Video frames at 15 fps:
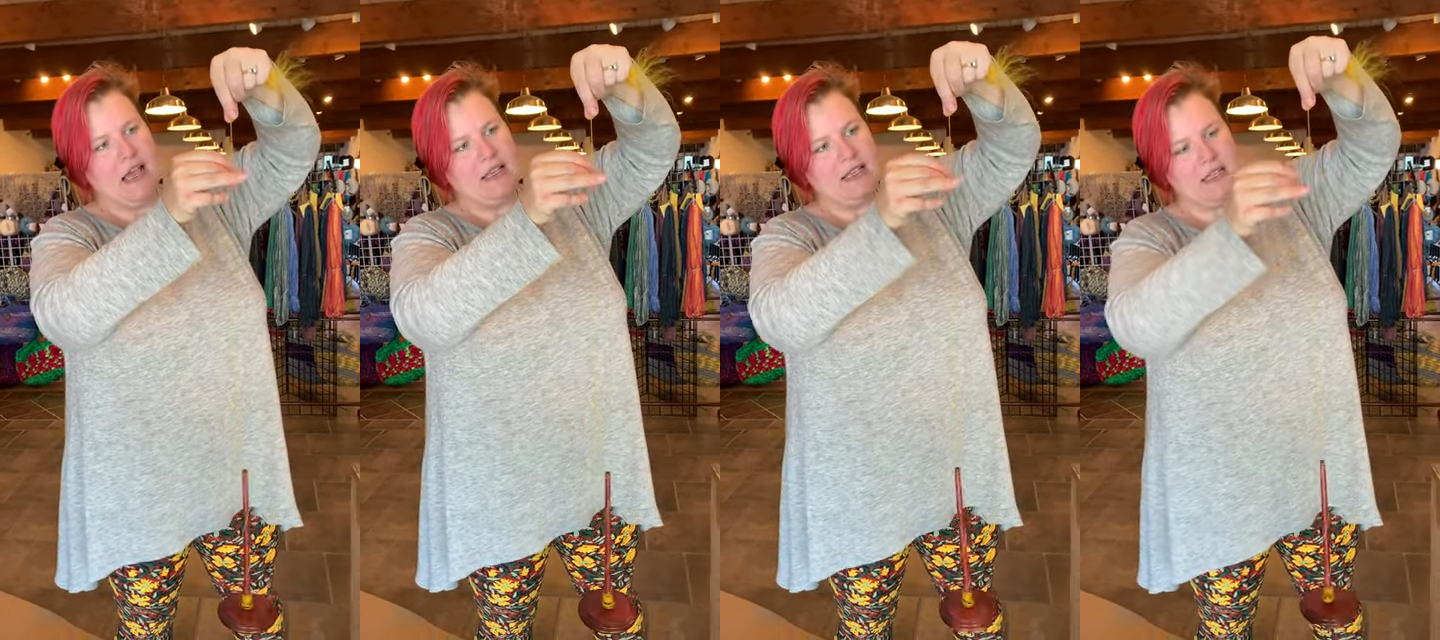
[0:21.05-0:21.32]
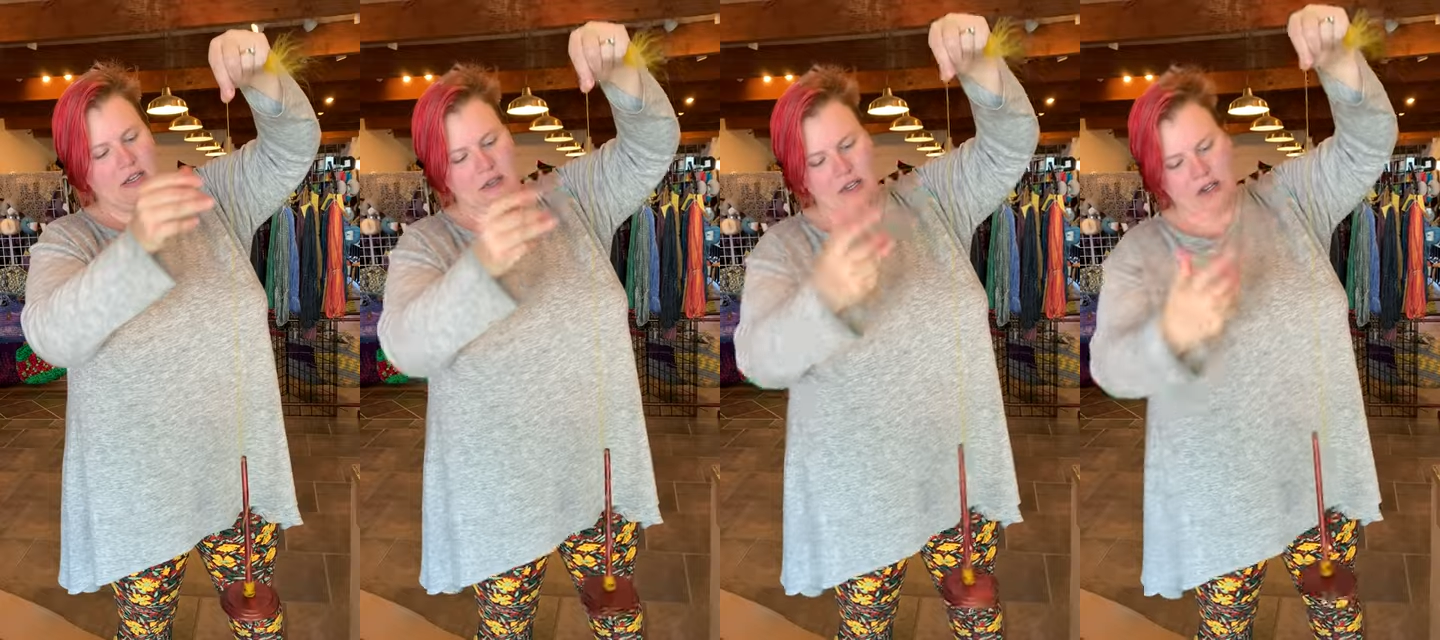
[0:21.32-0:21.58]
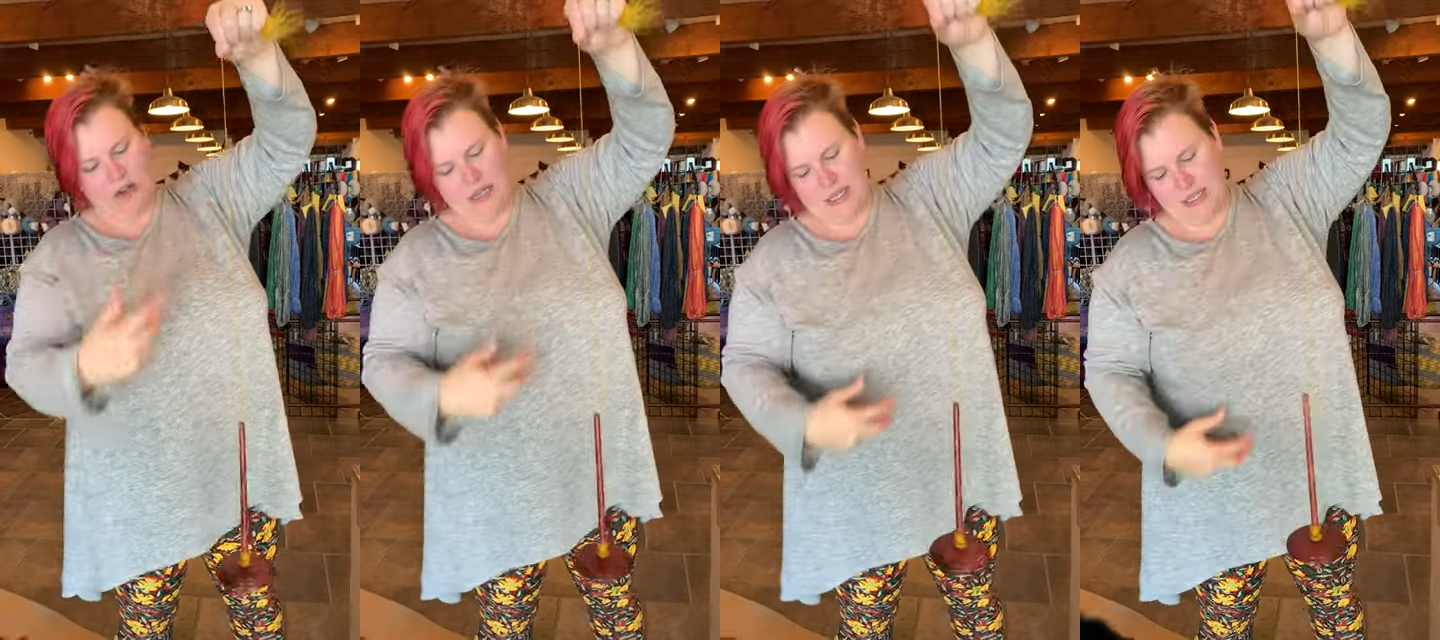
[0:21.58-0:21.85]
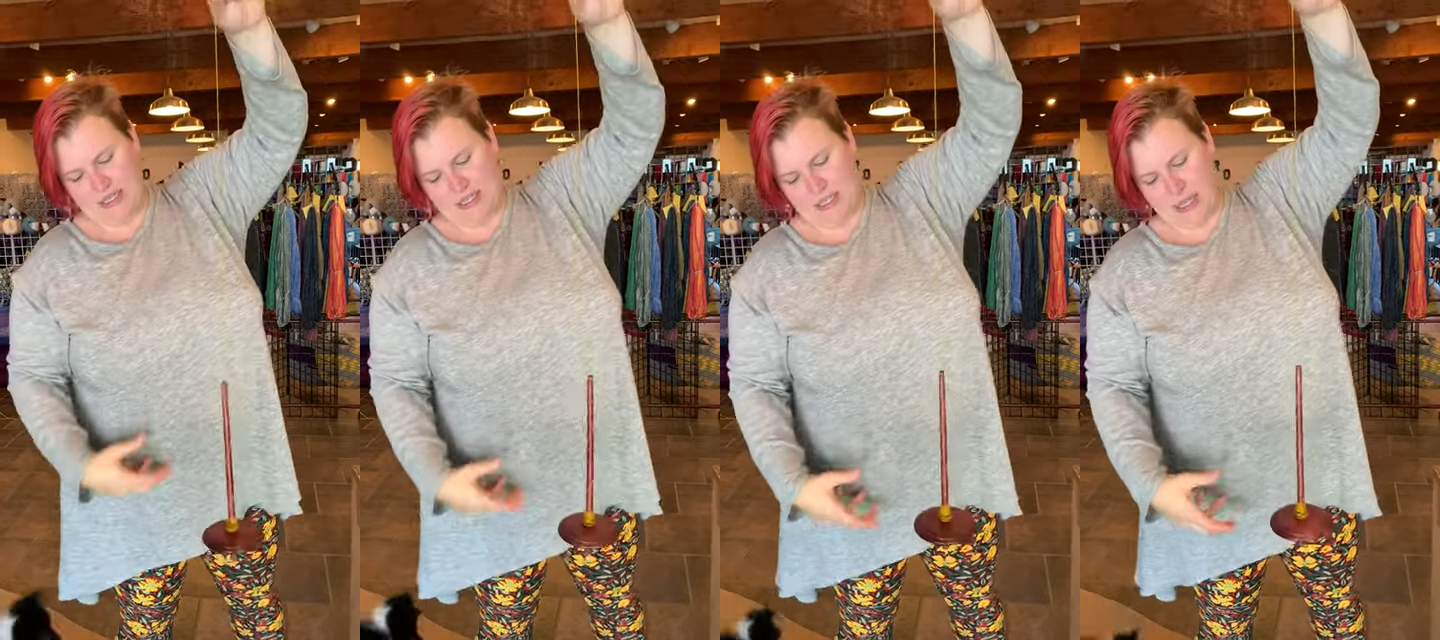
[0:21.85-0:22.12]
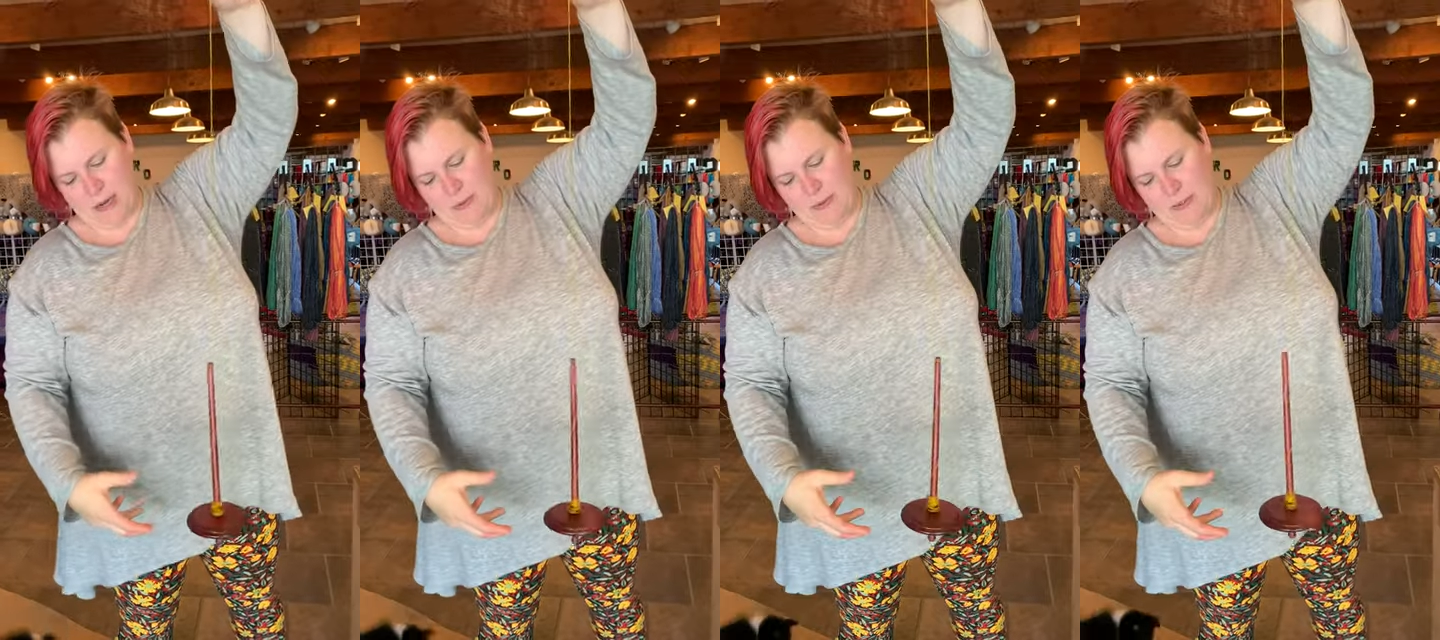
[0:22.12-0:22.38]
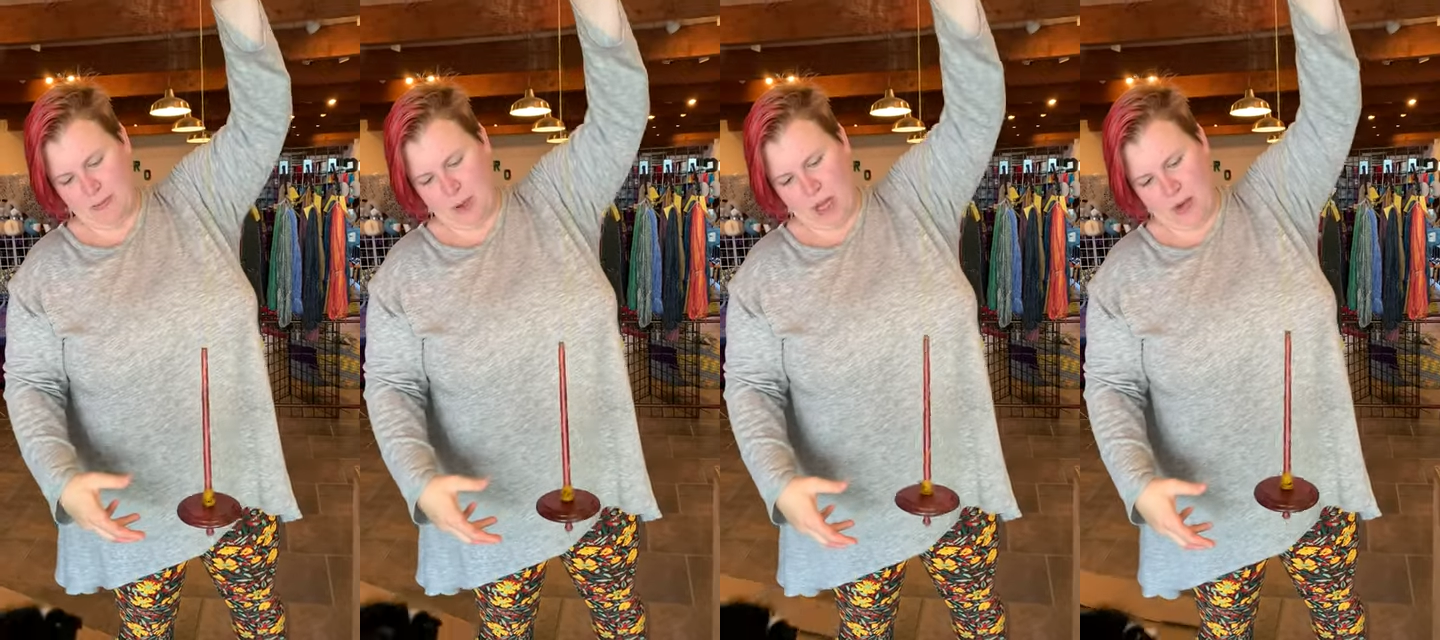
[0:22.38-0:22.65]
So here it is, set up
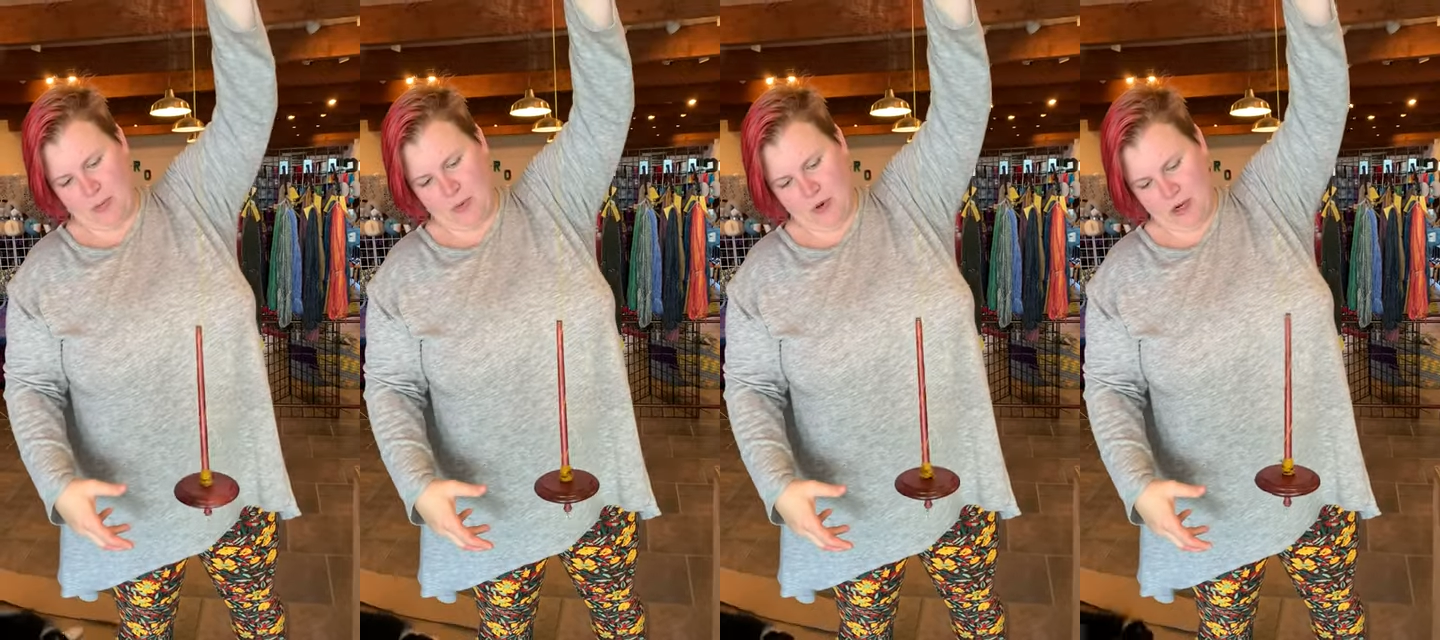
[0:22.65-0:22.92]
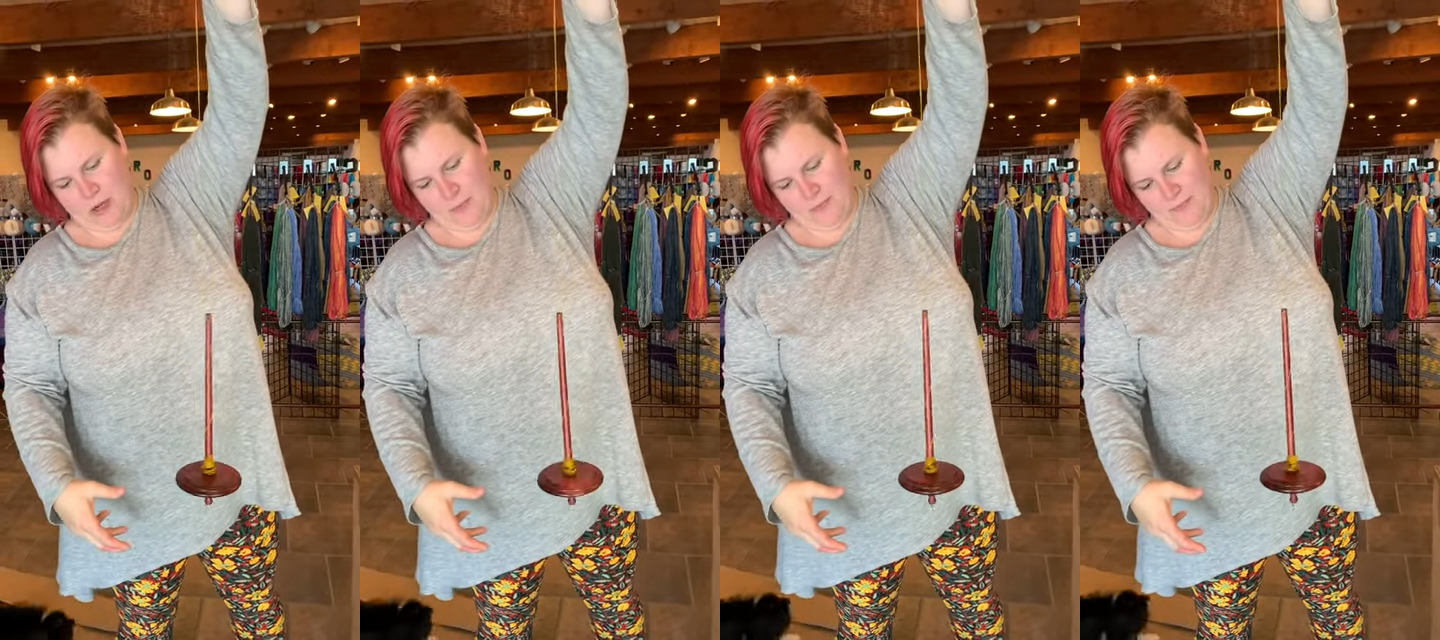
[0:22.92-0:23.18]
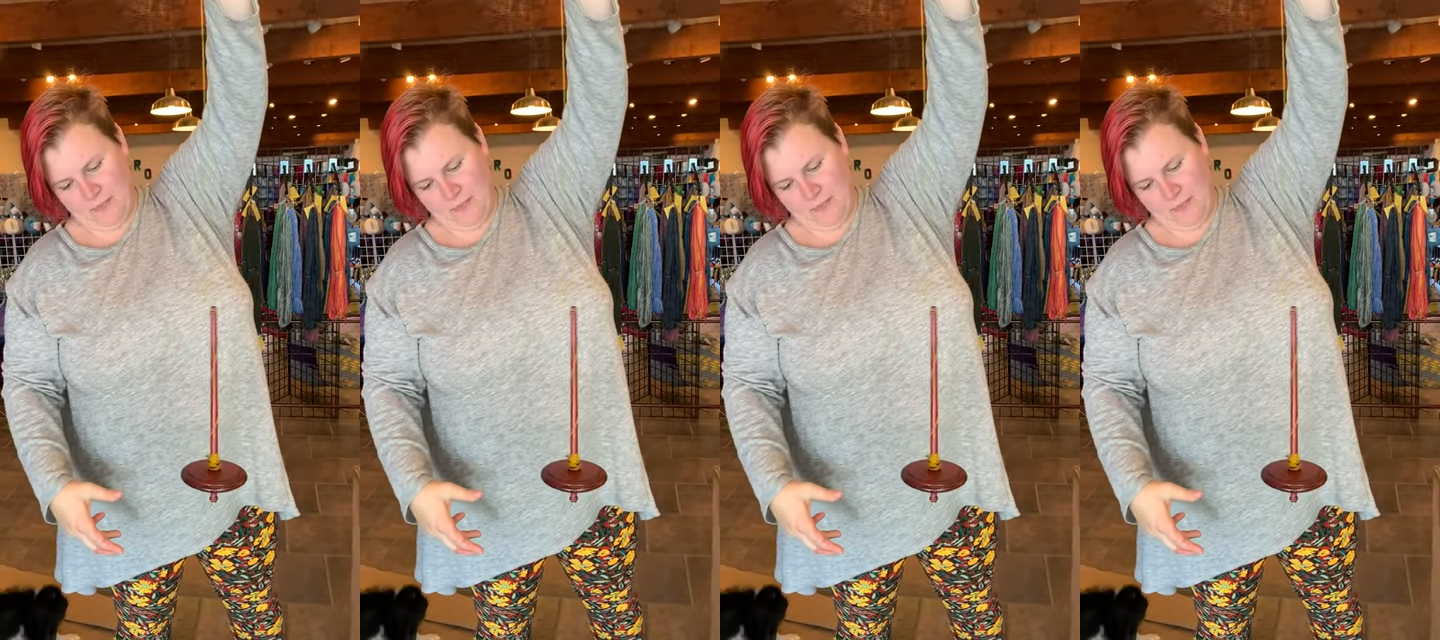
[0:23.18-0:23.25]
as bottom whorl.